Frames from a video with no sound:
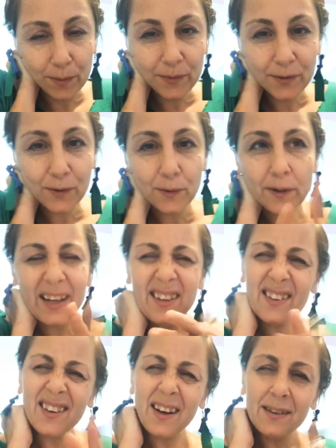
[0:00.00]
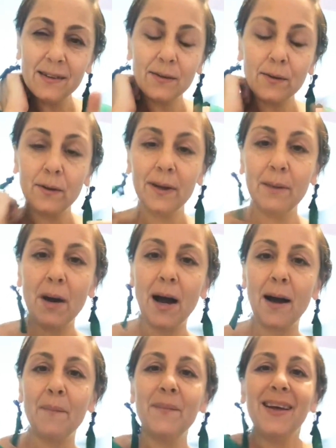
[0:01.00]
homeschooling, unschooling
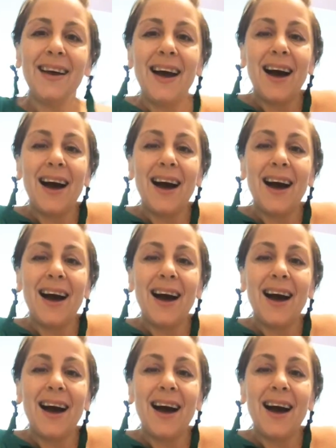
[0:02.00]
mom.